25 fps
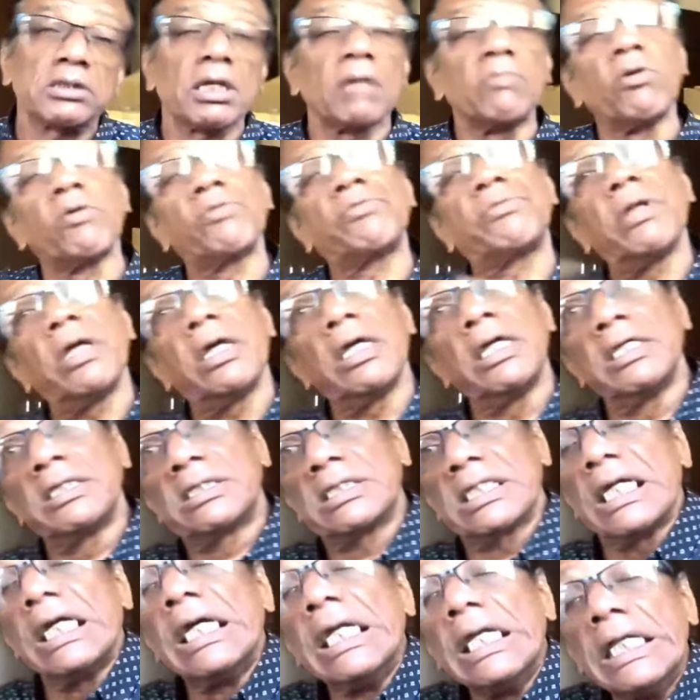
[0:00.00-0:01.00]
Some of
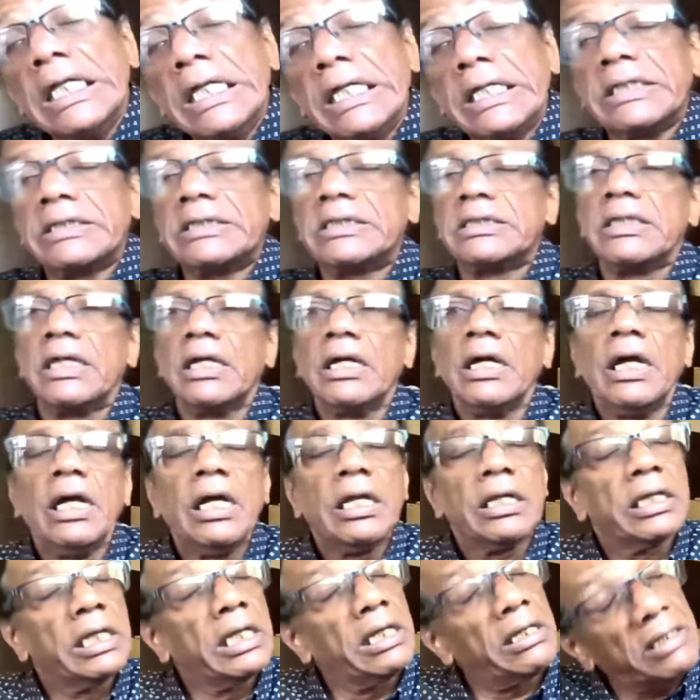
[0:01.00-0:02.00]
his colleagues,
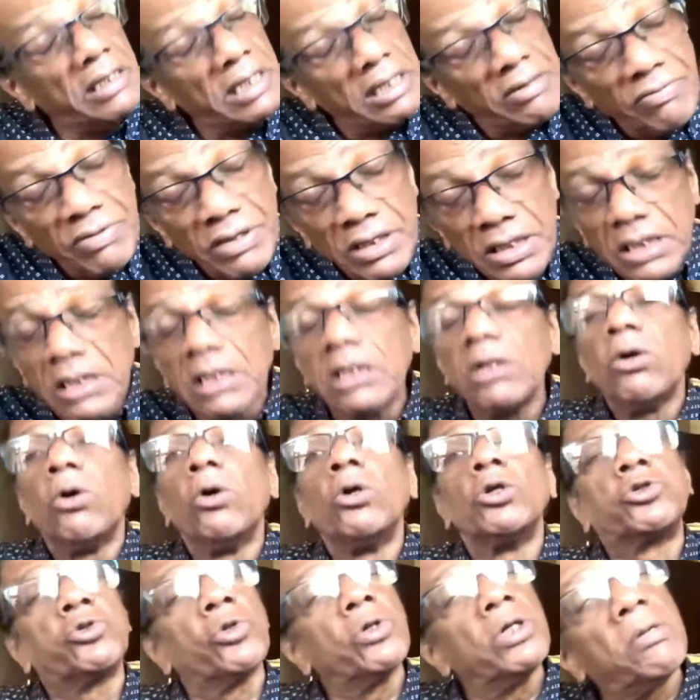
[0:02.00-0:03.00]
they, they were
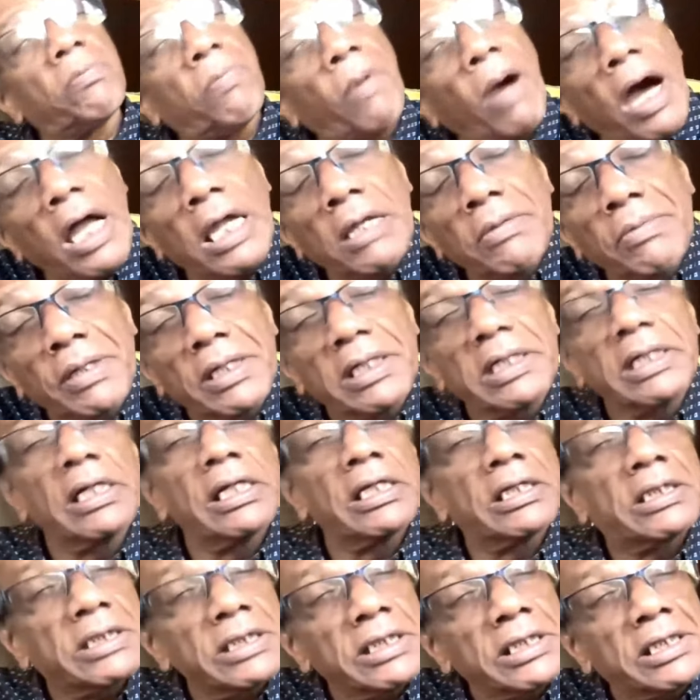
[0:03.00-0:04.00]
also in Parliament
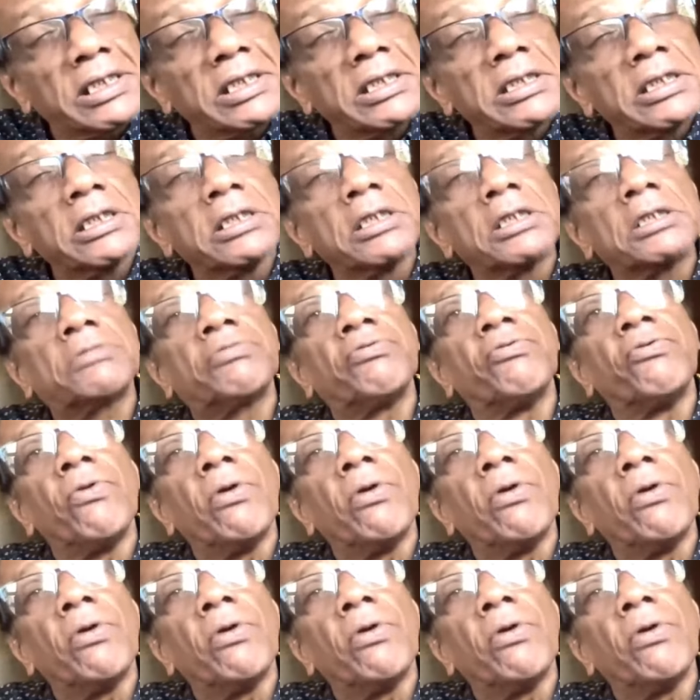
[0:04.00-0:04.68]
nearly thirty years,